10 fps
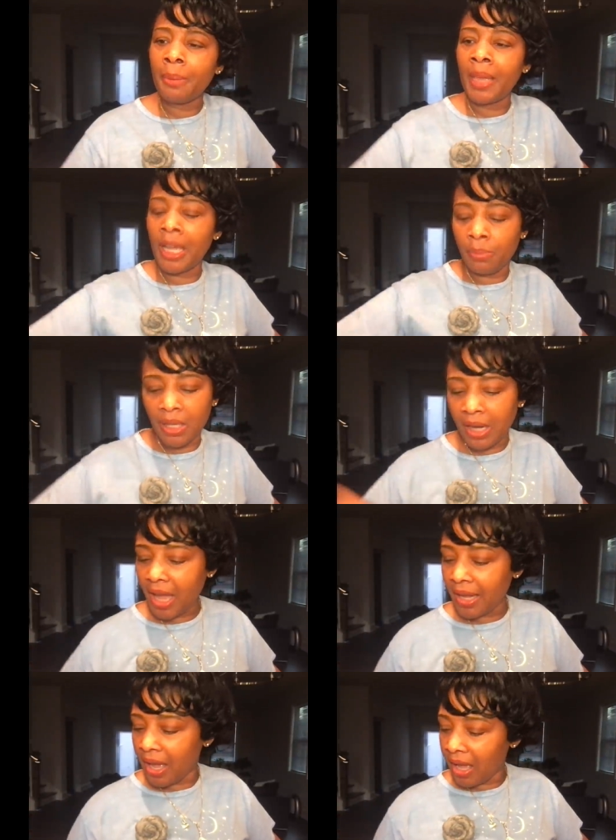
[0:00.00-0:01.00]
and a man be
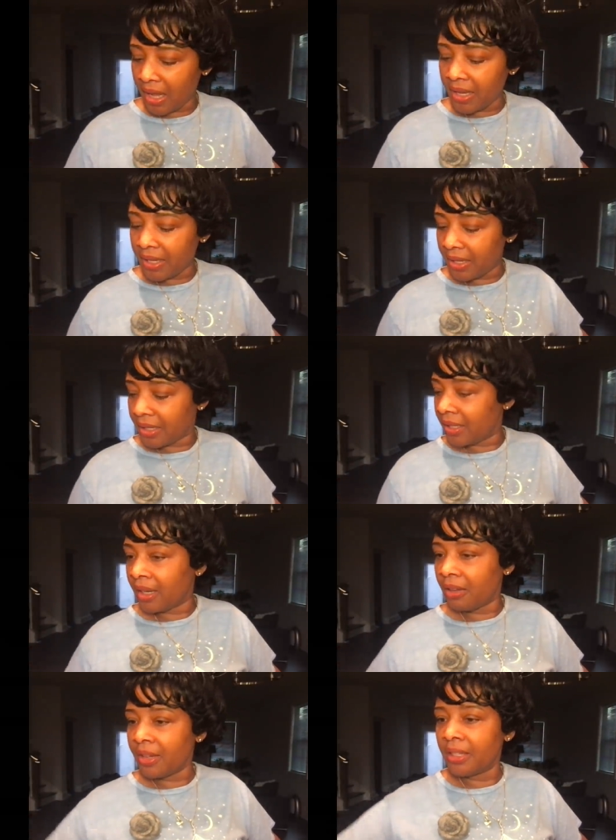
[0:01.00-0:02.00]
like, "Hi,
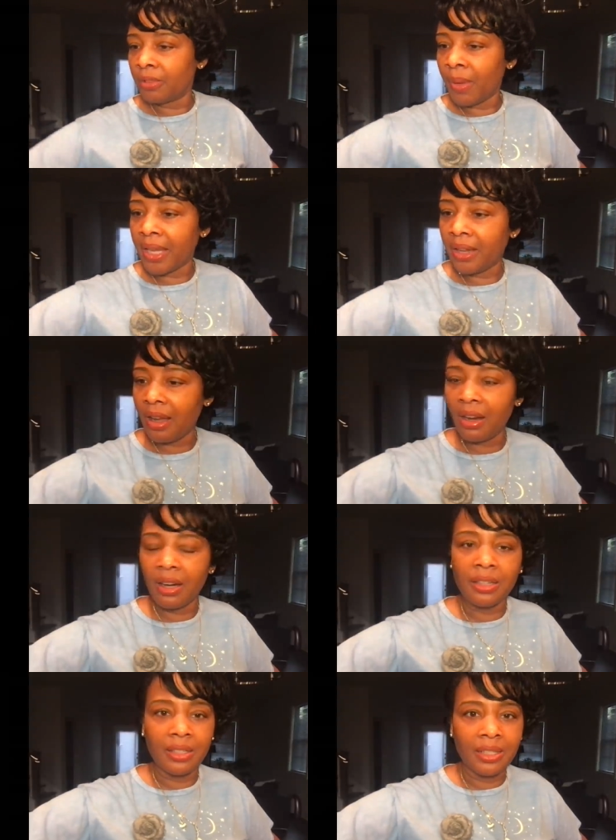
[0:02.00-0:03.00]
you know, here's my card.